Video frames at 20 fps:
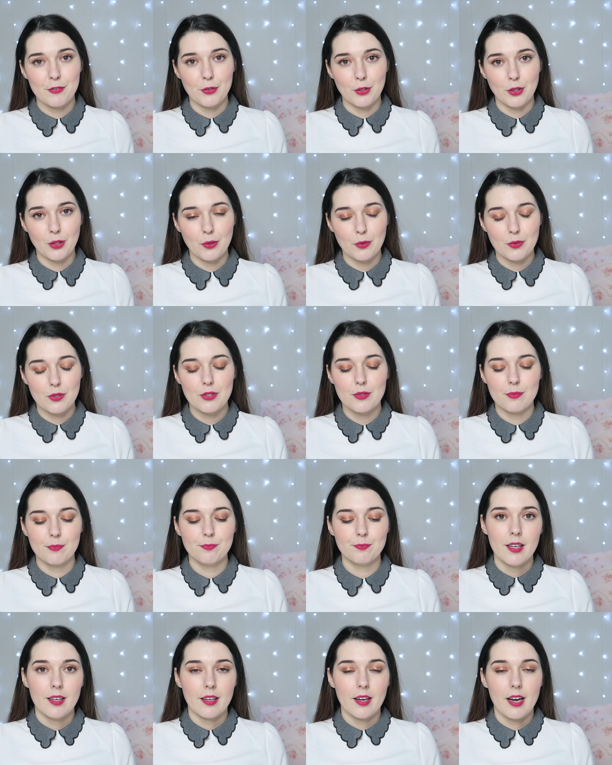for use.
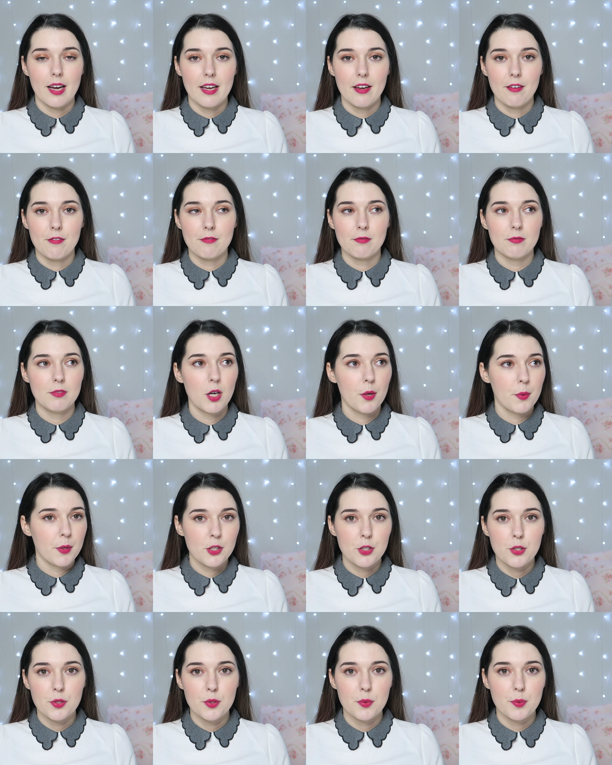I have no
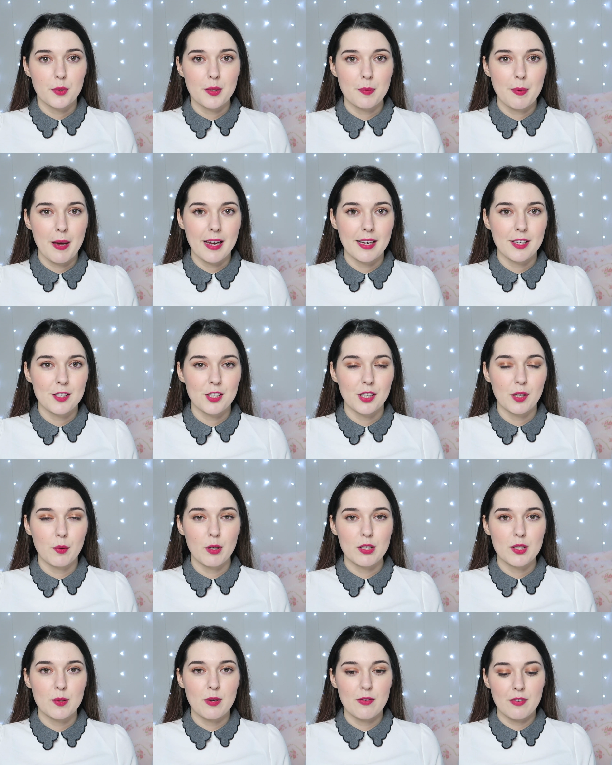issues with the packaging
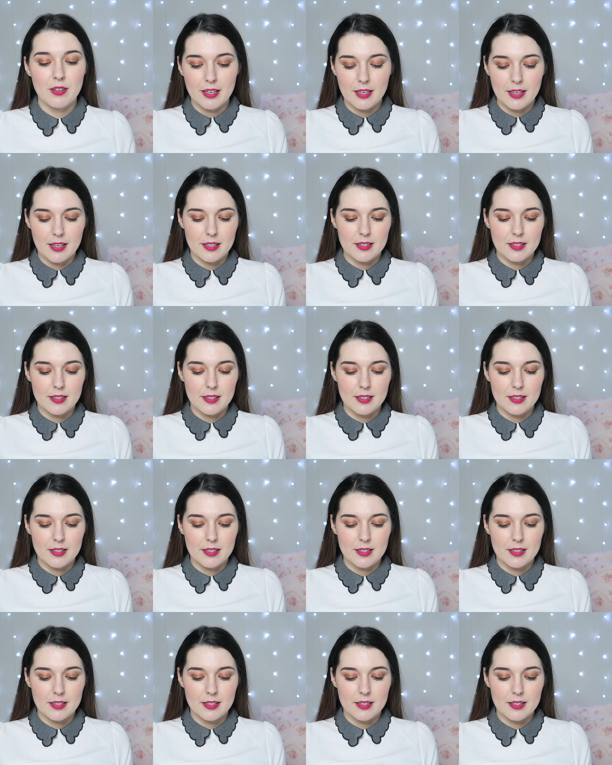whatsoever.